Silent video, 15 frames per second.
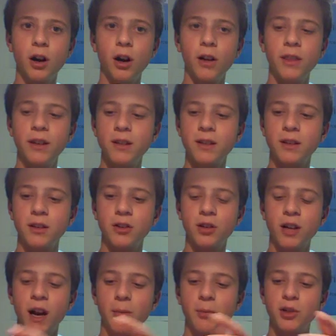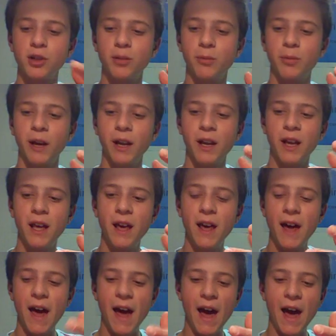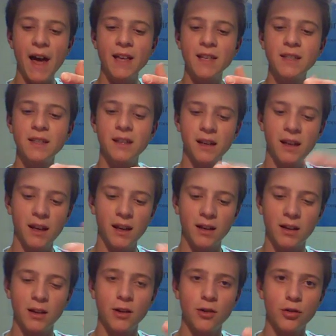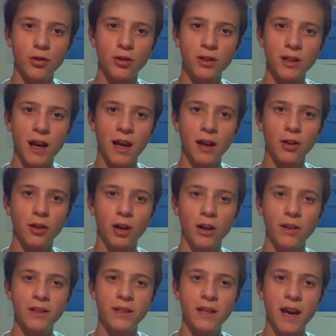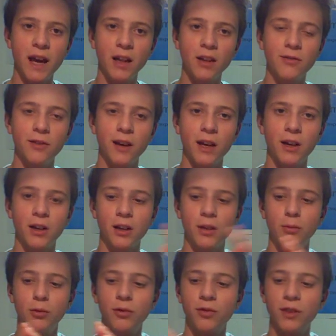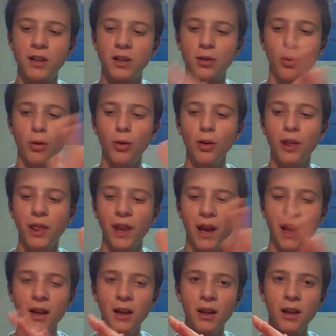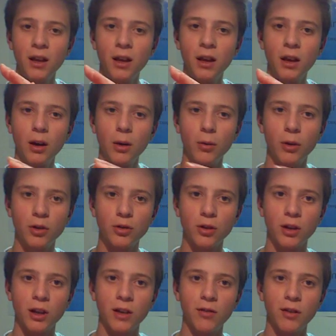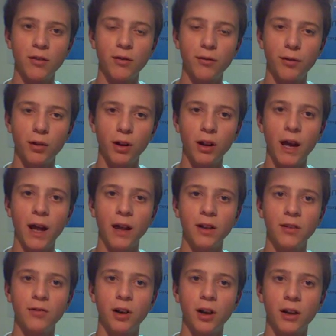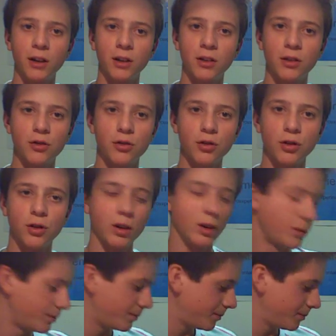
on this contraption, but as it controls ailerons, the elevator can move this whole thing, which will give it full elevon control.